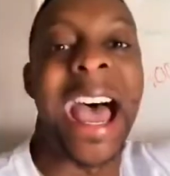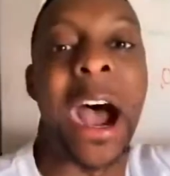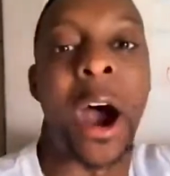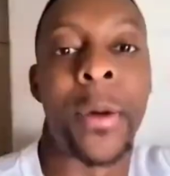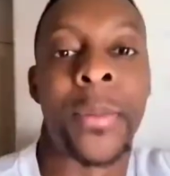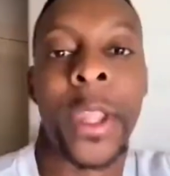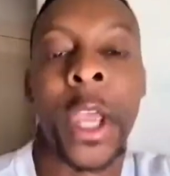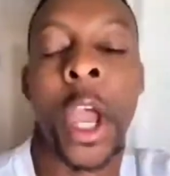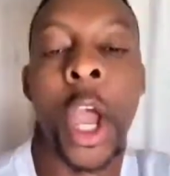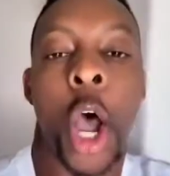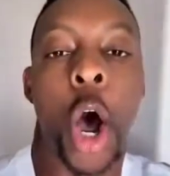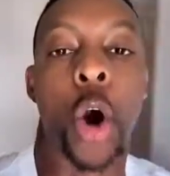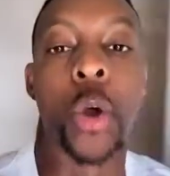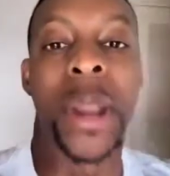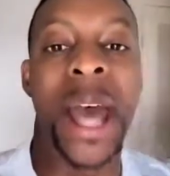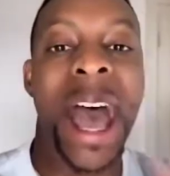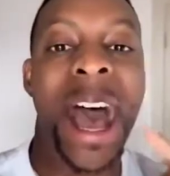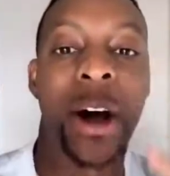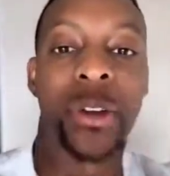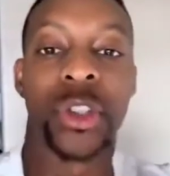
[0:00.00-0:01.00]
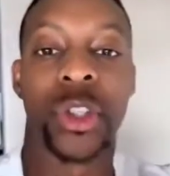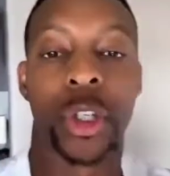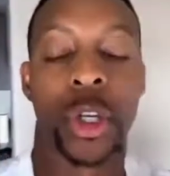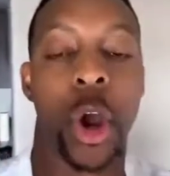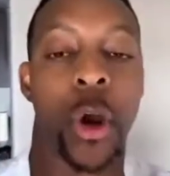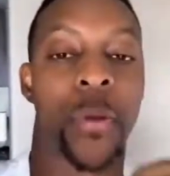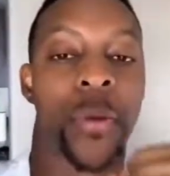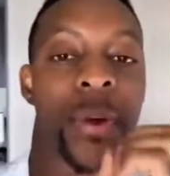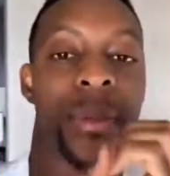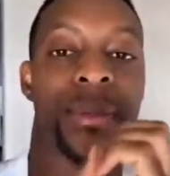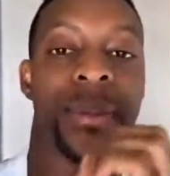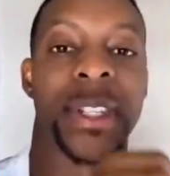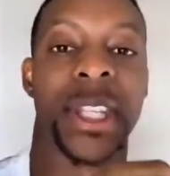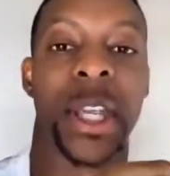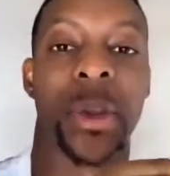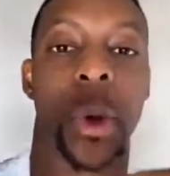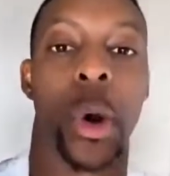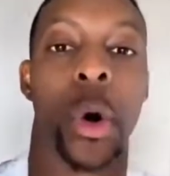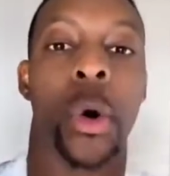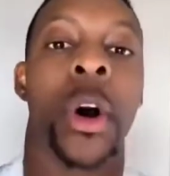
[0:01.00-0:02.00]
out on how to go from
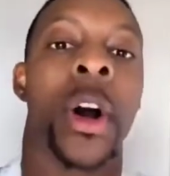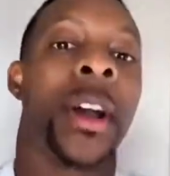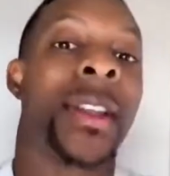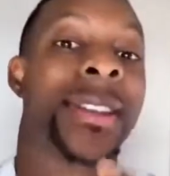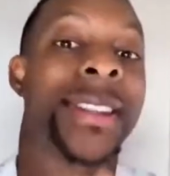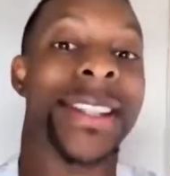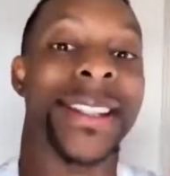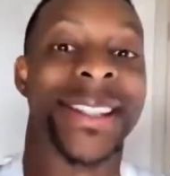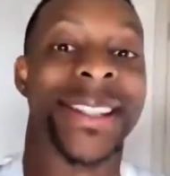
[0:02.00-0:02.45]
$0 to